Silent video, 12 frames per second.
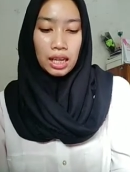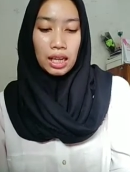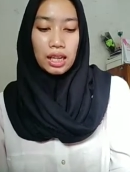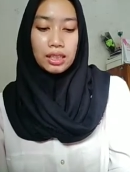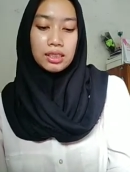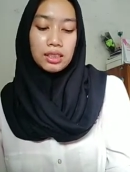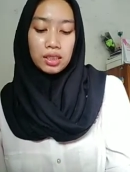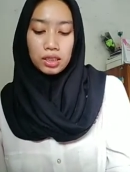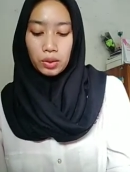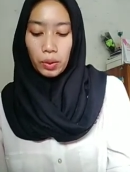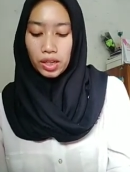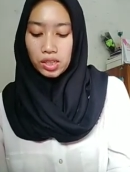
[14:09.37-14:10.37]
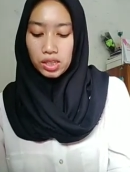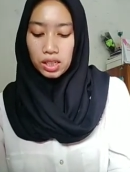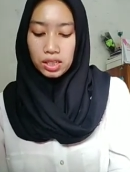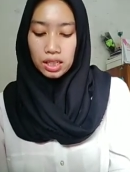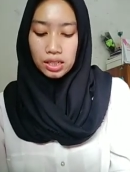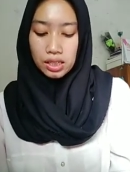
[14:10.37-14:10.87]
And
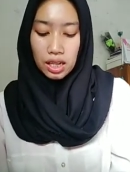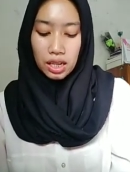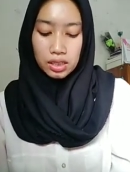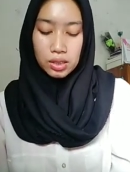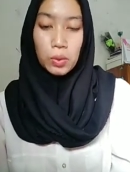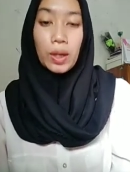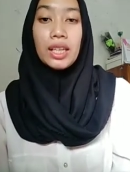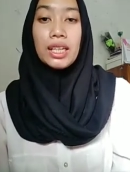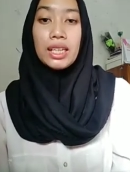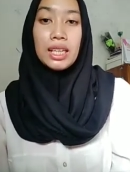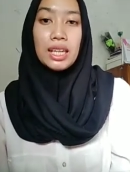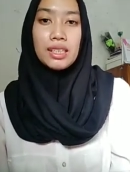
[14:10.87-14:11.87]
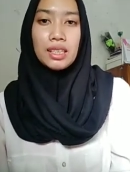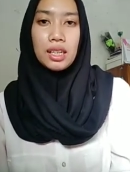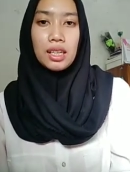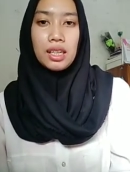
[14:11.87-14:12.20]
questions such as what it is,